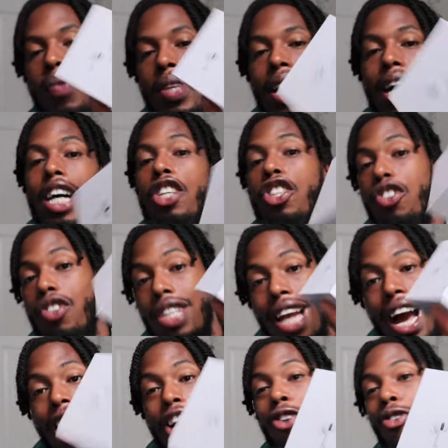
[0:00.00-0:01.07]
Guys, you're
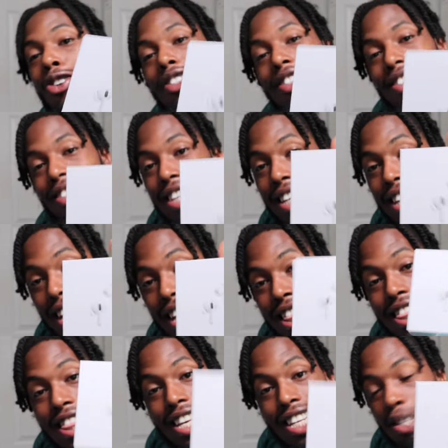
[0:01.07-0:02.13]
not going to see it
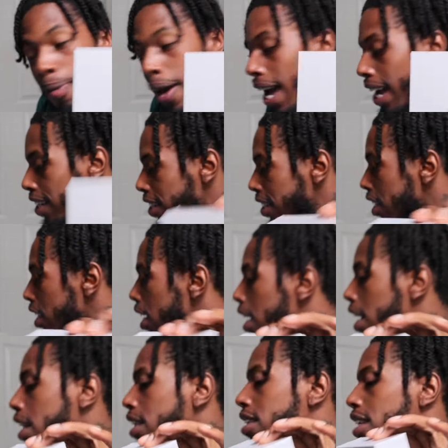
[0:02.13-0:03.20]
in this packaging.
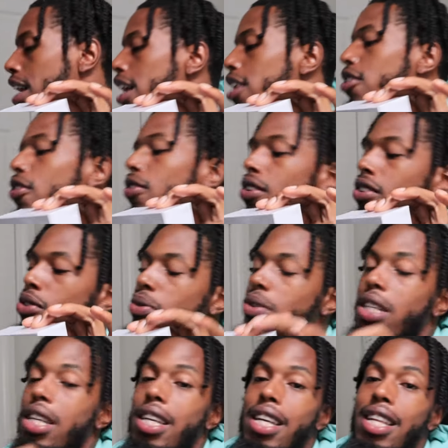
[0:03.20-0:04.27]
Instead, you're going to
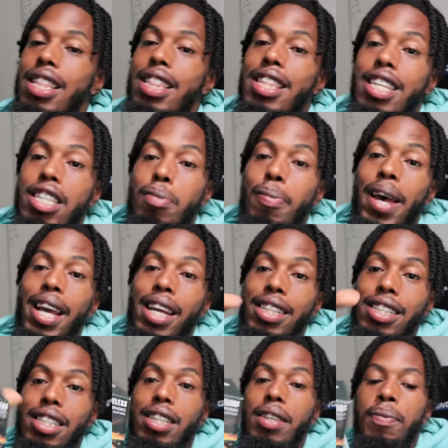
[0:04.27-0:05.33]
see it in this
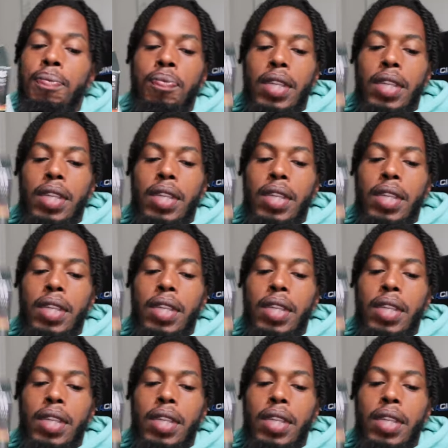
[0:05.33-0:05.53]
packaging.